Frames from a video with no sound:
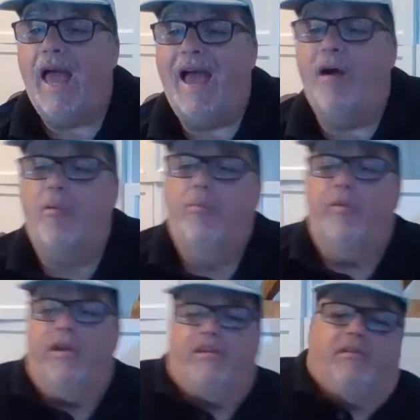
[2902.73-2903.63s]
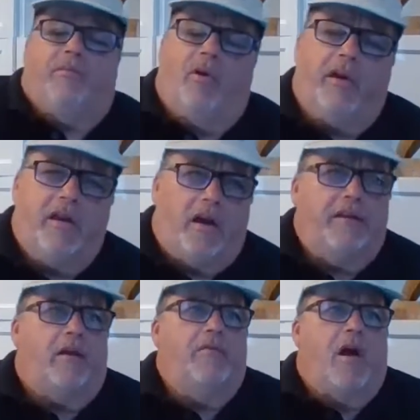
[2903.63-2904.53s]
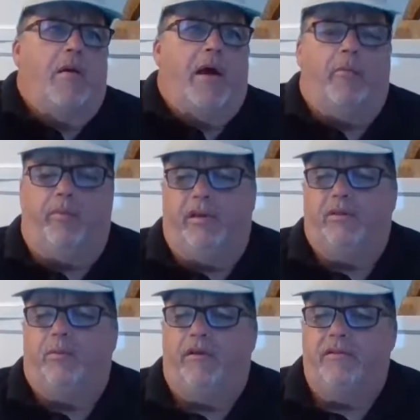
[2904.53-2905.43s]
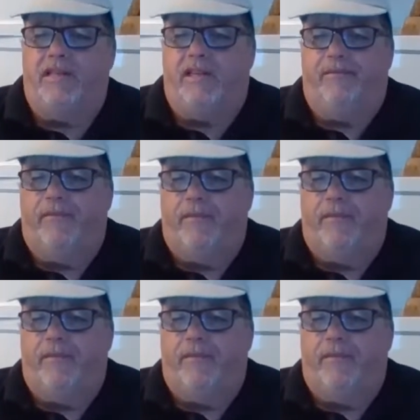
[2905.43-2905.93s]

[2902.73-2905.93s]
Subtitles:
Elmbridge, Mike. I don't know Elmbridge. Where is it?